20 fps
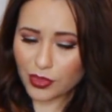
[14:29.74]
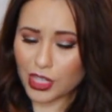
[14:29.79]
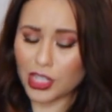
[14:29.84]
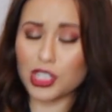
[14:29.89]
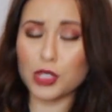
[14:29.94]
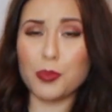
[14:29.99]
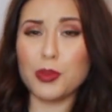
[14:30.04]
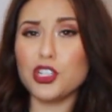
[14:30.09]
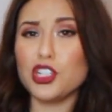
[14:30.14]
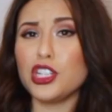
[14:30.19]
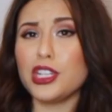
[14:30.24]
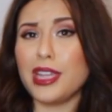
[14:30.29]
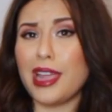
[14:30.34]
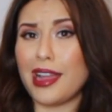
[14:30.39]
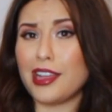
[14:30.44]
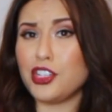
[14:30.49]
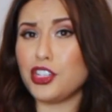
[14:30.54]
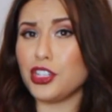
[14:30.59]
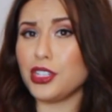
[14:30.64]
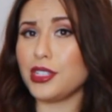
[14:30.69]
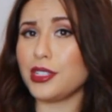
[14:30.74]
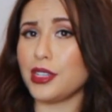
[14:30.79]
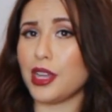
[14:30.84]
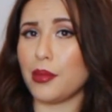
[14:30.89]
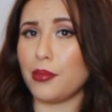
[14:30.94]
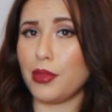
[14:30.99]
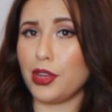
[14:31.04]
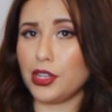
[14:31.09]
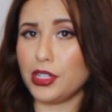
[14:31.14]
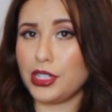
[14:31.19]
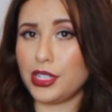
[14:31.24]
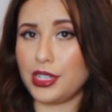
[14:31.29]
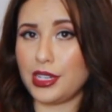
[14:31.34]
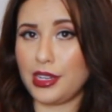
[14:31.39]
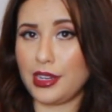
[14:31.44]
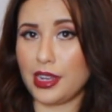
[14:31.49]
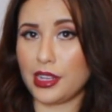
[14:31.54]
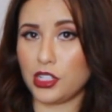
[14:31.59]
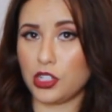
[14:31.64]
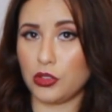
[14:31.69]
Especially, I just stopped
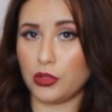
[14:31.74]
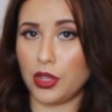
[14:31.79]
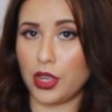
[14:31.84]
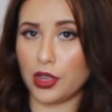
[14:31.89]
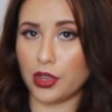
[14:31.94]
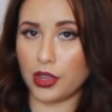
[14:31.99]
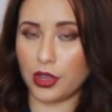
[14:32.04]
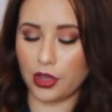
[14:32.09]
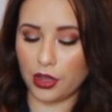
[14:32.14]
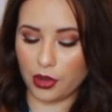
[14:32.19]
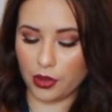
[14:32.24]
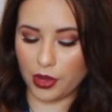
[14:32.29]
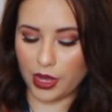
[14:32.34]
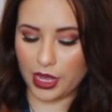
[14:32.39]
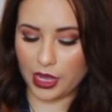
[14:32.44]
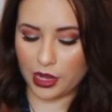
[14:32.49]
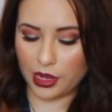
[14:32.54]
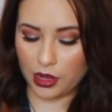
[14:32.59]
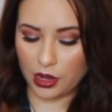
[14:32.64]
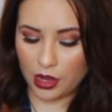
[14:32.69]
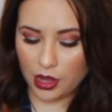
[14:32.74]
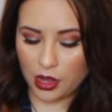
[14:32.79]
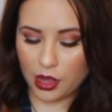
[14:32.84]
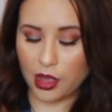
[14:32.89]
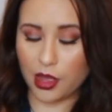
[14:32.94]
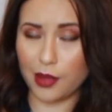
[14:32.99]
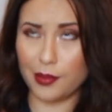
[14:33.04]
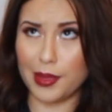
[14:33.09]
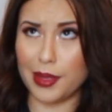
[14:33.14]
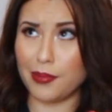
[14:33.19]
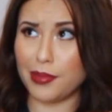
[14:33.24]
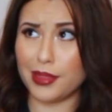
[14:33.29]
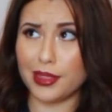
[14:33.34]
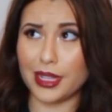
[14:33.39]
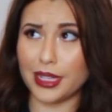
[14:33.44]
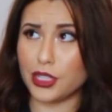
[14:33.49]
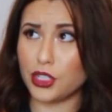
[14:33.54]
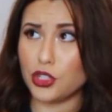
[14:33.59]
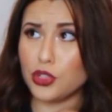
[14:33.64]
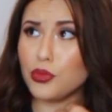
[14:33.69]
nursing not too long ago, and maybe
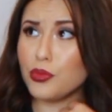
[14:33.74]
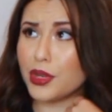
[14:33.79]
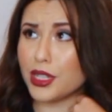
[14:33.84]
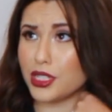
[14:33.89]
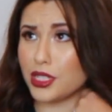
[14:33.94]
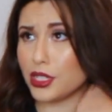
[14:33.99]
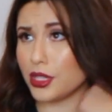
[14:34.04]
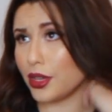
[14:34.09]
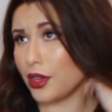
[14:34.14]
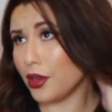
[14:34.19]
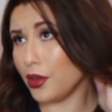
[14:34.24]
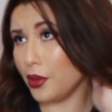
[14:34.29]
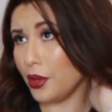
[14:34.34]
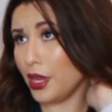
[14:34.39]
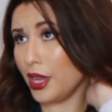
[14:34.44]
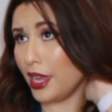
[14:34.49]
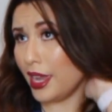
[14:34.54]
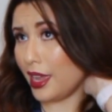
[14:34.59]
like 2 months ago,